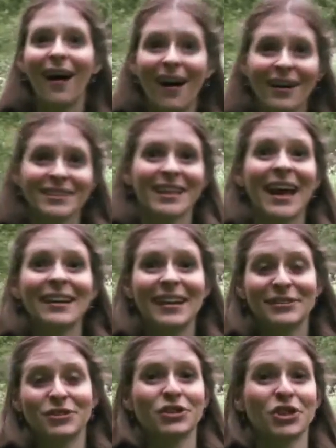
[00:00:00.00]
art and
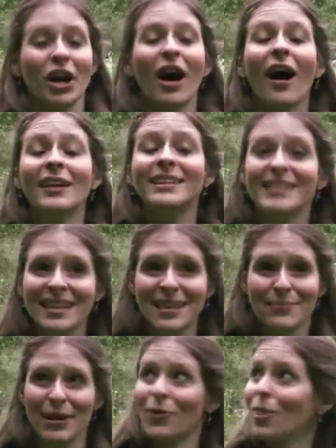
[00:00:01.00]
literature are
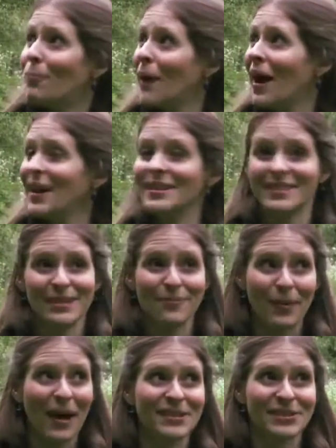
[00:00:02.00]
teeming with birds and
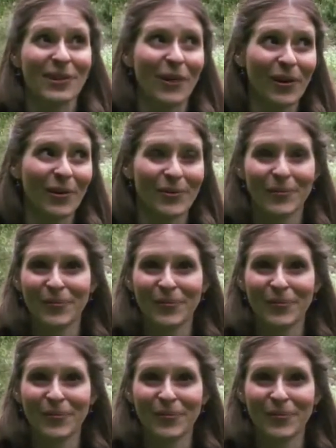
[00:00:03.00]
birdsong.